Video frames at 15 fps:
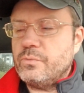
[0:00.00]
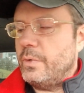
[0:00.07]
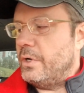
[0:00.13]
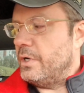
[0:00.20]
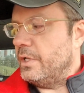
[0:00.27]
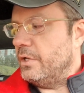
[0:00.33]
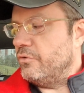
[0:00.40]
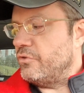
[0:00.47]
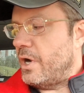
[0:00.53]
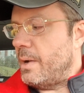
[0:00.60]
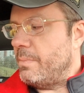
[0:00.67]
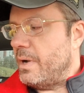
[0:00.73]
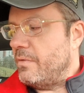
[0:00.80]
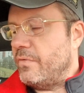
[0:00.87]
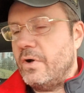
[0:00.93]
We're going to
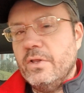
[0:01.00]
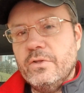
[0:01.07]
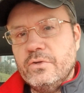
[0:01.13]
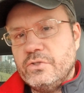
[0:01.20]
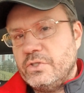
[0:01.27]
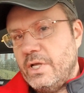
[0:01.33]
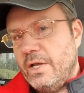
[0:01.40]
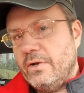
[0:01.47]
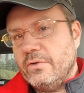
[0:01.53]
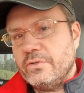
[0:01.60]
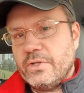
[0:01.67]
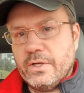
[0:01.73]
drop off all those sales.